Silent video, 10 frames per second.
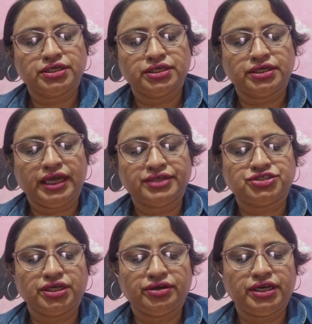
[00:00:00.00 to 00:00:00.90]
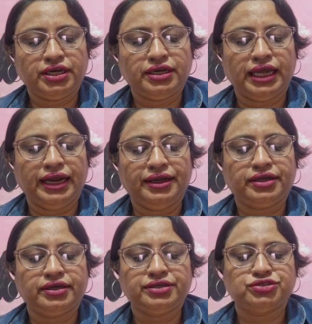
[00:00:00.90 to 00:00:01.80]
direction read,
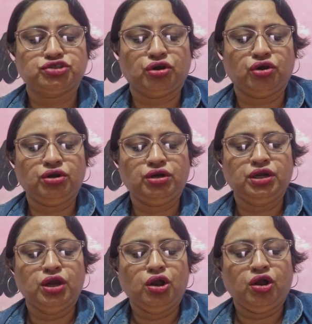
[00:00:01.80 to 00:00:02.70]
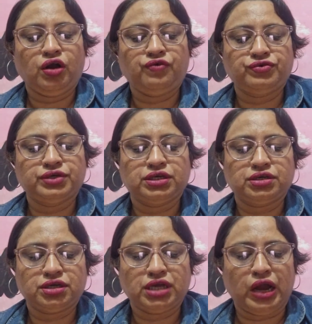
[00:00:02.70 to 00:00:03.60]
Enter John of
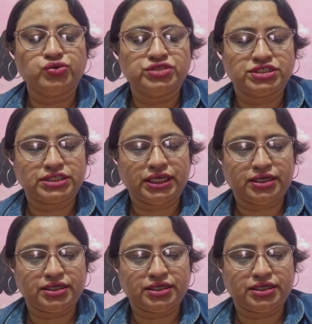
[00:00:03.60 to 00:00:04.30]
Gauntsick.